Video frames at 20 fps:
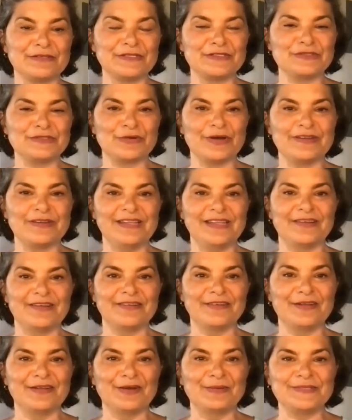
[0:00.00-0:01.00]
a resort
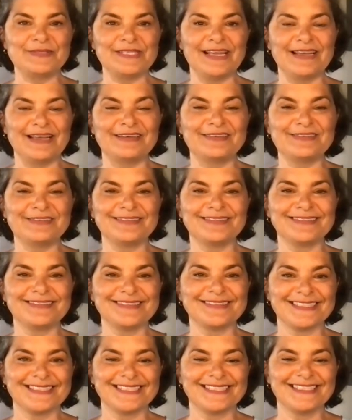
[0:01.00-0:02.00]
here in Hopetown,
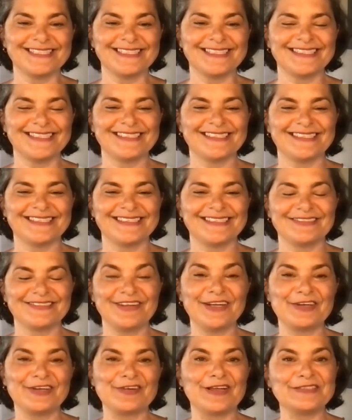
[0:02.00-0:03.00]

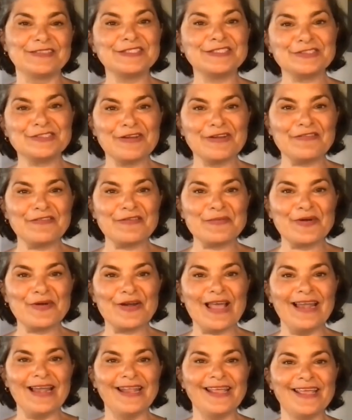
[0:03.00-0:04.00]
right across the street from where
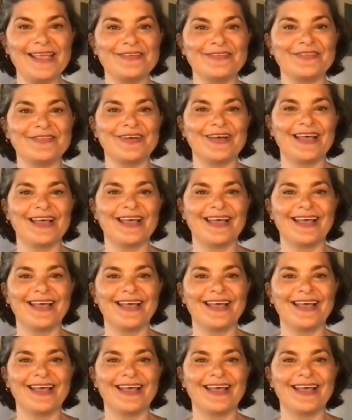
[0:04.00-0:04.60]
I live.